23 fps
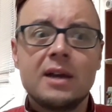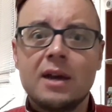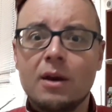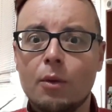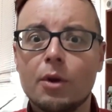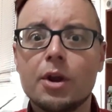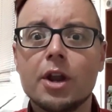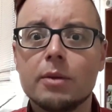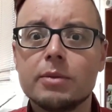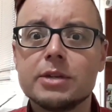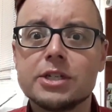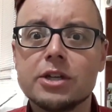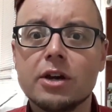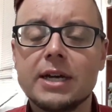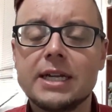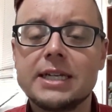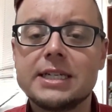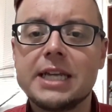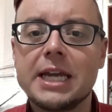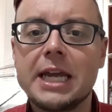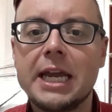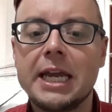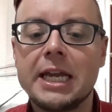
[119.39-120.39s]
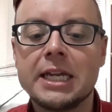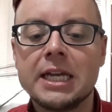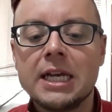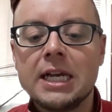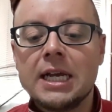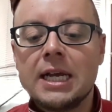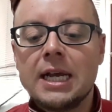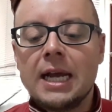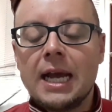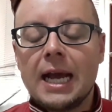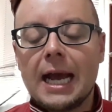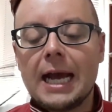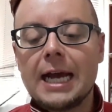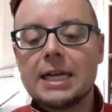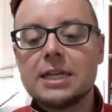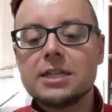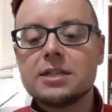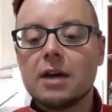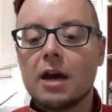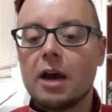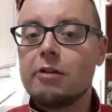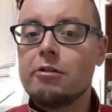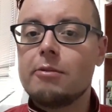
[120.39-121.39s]
when I was 19.
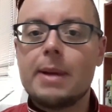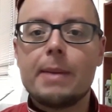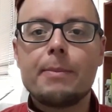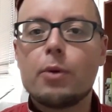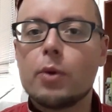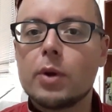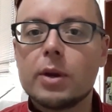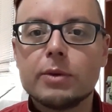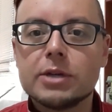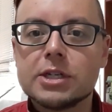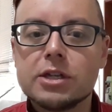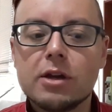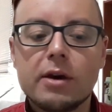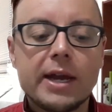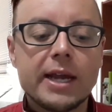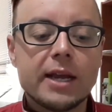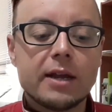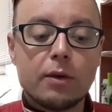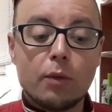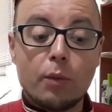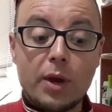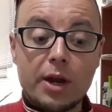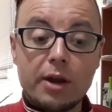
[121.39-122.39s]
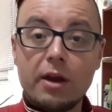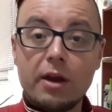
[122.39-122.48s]
And I remember what it was like when